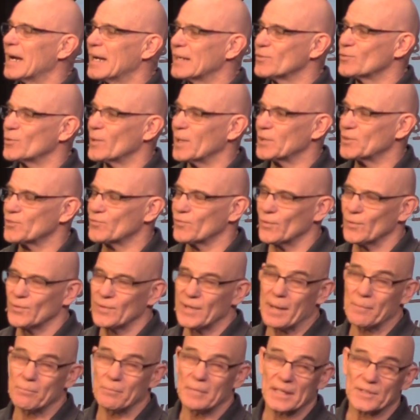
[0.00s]
I
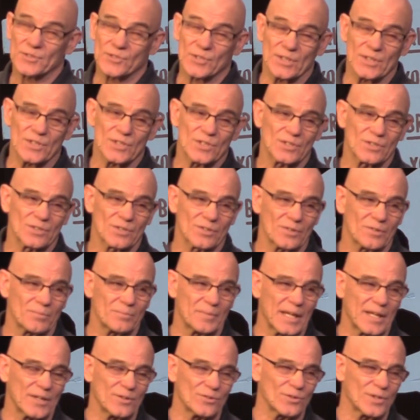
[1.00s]
transferred that message to
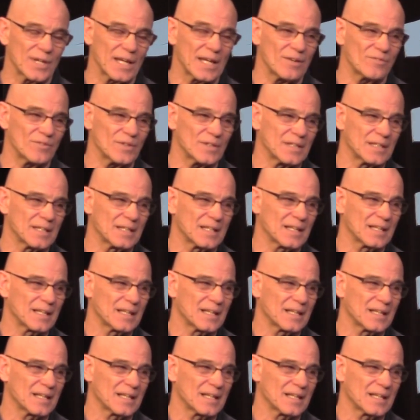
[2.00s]
the man who gave it.